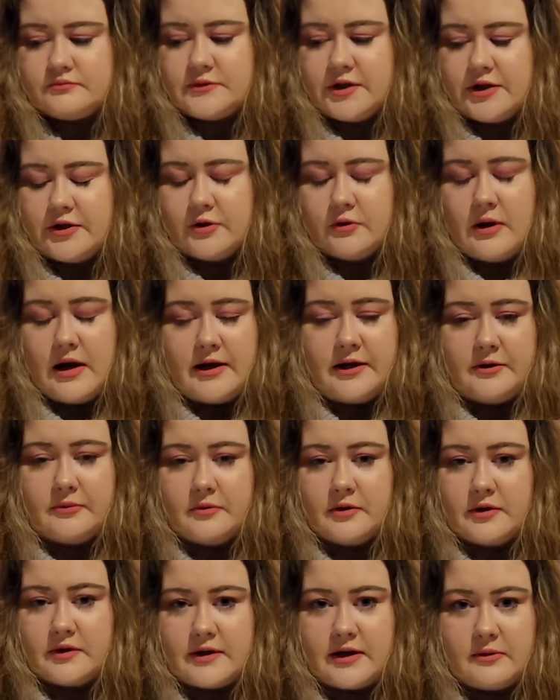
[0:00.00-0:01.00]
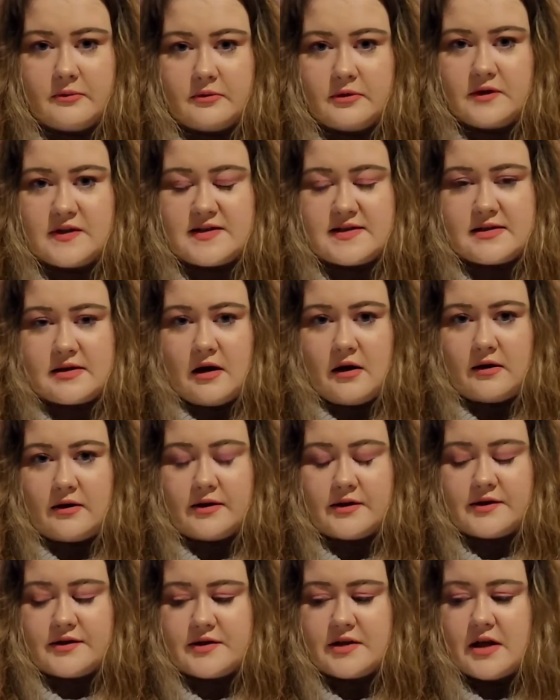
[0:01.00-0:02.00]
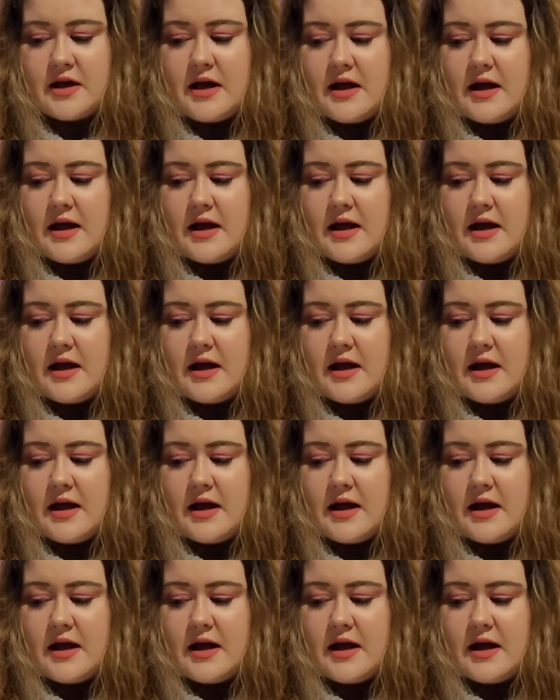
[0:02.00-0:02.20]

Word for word: you know anywhere that would stock it